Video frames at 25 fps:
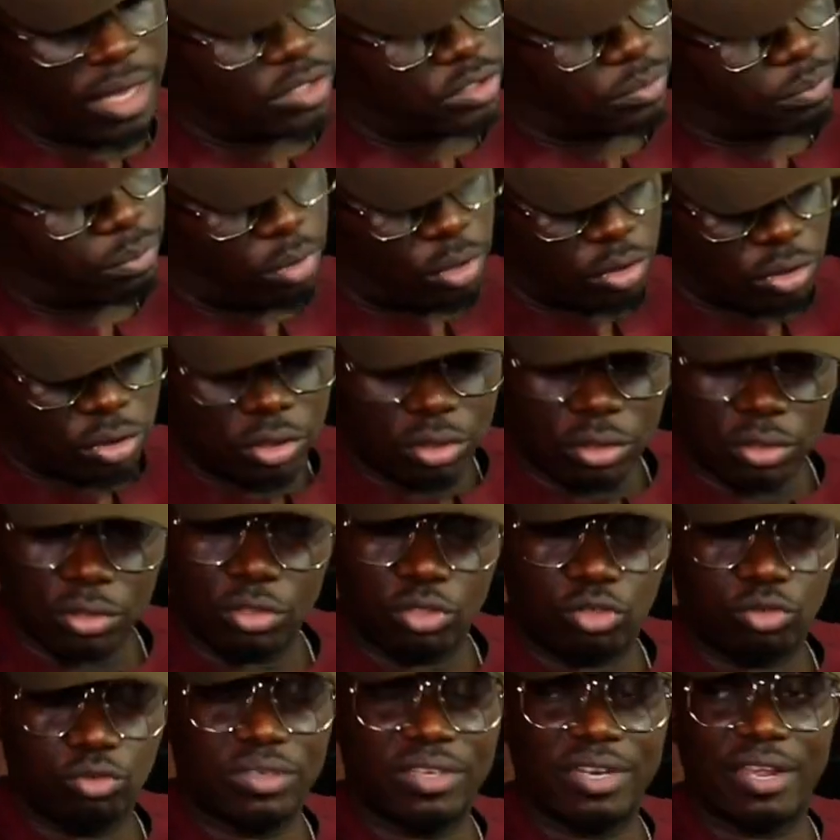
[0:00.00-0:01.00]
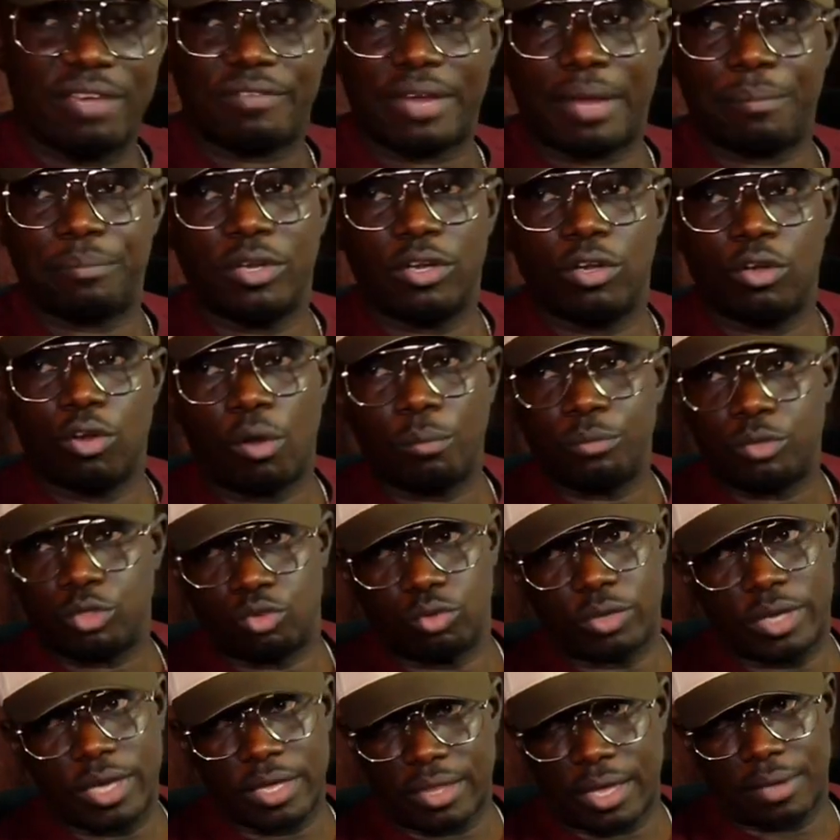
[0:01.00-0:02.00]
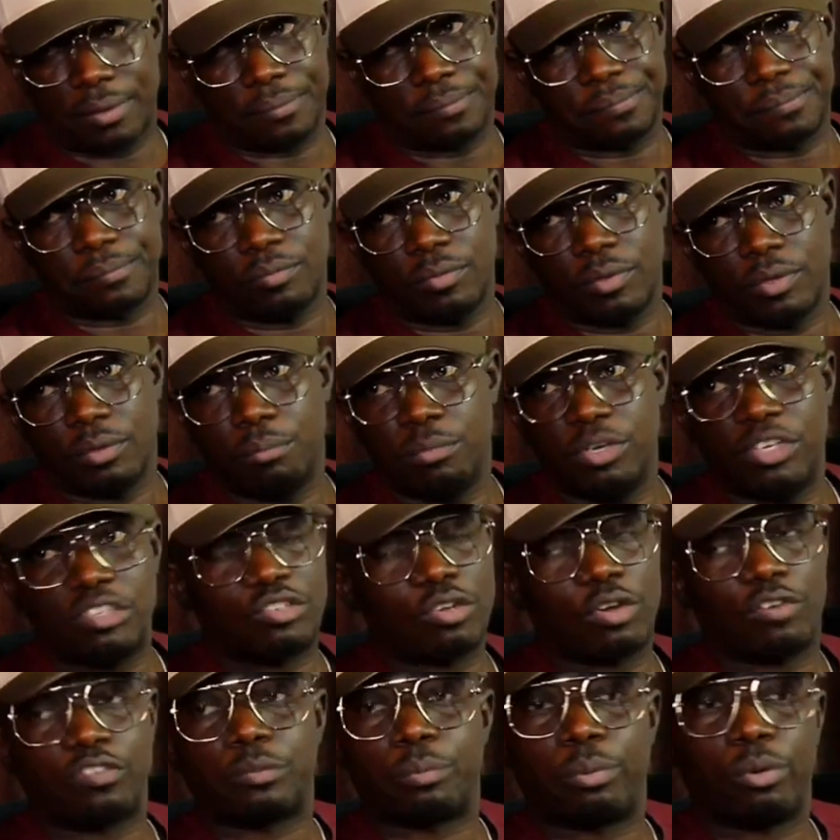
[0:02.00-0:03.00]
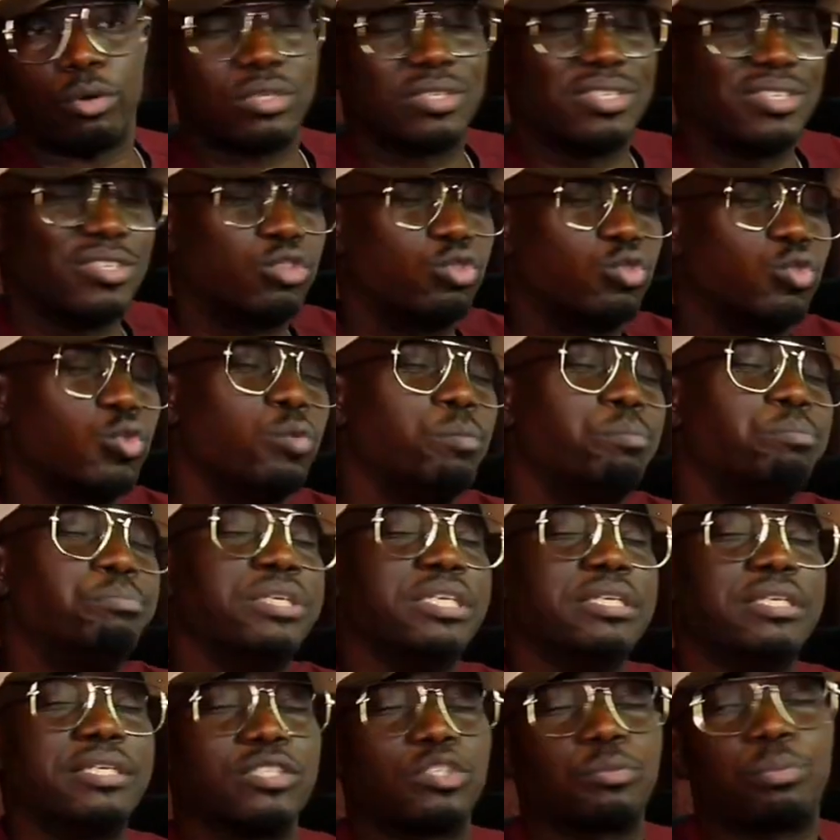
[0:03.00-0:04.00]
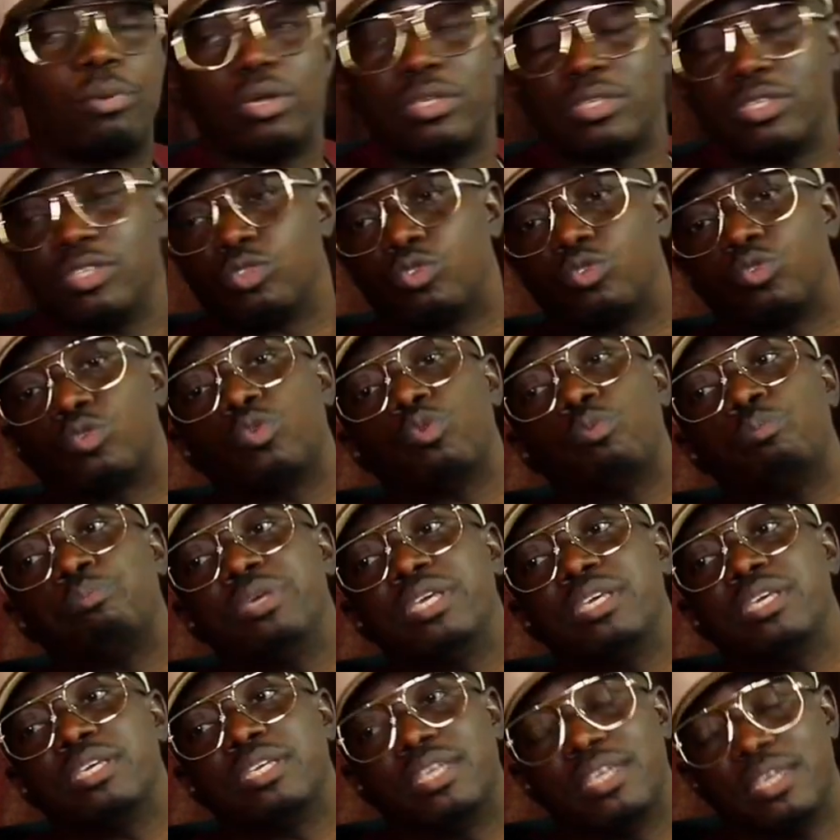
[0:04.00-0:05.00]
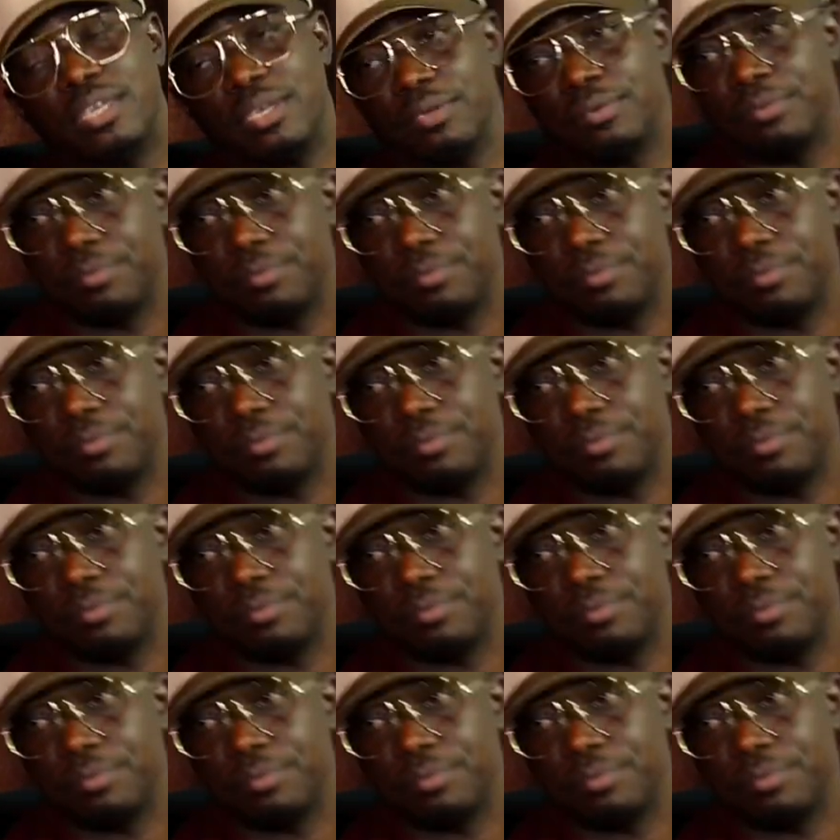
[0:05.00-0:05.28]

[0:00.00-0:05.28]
of Youth and Sports should never be lumped together. Ministry of Sports is too big. Sports is too big.